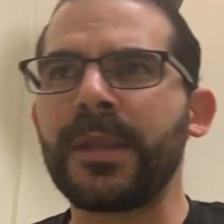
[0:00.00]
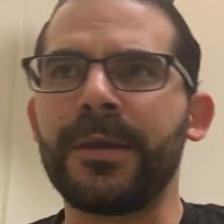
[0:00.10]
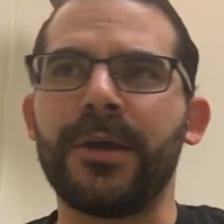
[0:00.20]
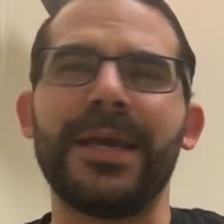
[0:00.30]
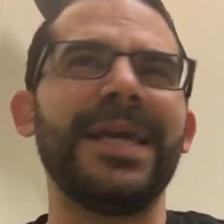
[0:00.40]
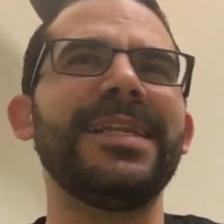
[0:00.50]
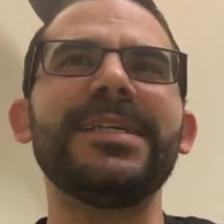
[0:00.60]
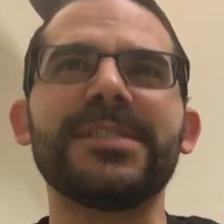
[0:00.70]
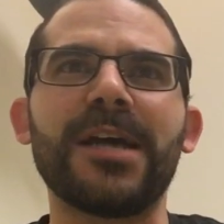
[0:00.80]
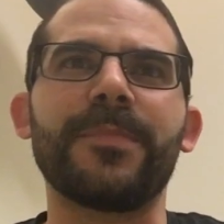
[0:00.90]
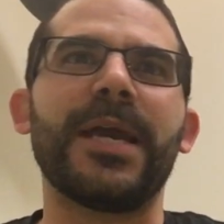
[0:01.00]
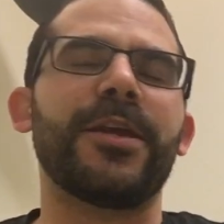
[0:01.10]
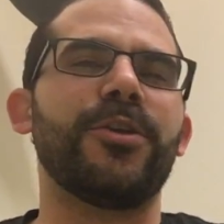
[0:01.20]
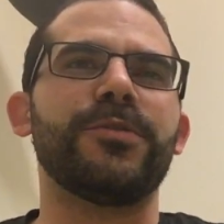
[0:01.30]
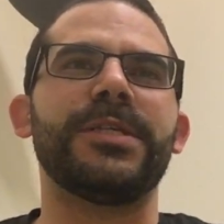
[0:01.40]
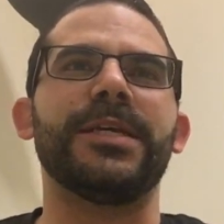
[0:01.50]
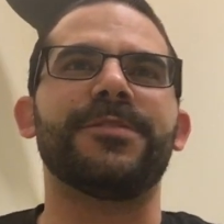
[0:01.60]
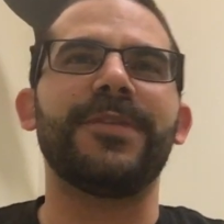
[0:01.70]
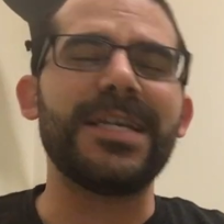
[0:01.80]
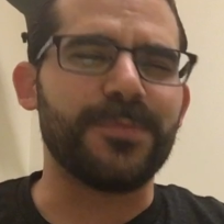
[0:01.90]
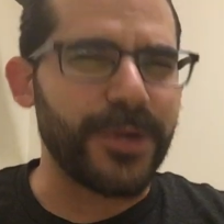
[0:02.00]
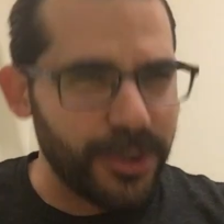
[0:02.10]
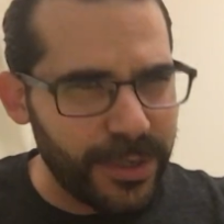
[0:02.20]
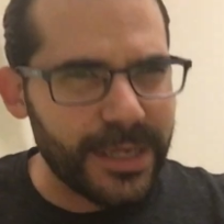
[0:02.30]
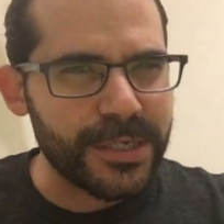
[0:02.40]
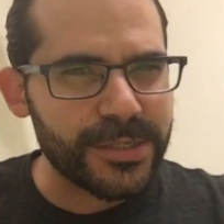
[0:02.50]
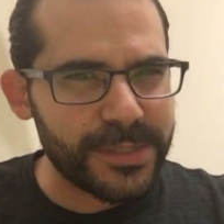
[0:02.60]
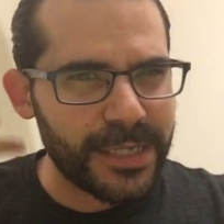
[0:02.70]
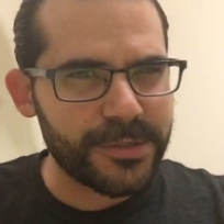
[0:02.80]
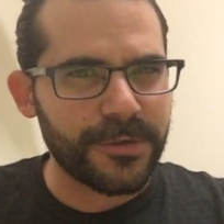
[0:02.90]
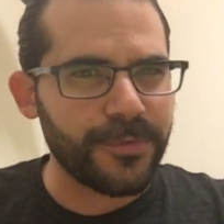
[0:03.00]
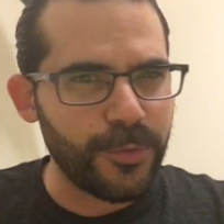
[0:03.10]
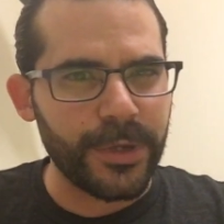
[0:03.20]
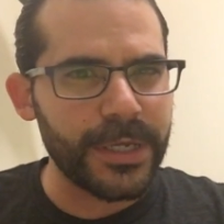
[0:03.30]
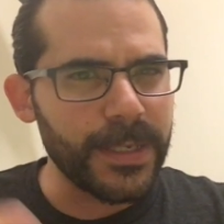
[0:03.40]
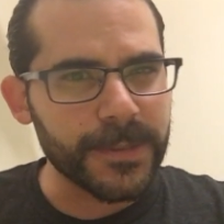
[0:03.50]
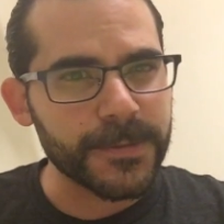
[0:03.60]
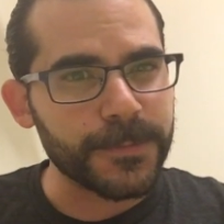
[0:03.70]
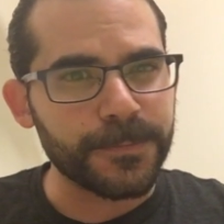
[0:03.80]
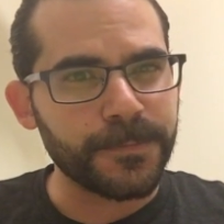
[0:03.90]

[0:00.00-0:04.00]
You know, Indie Insomniac, you don't see his face, but you get a sense of who he is.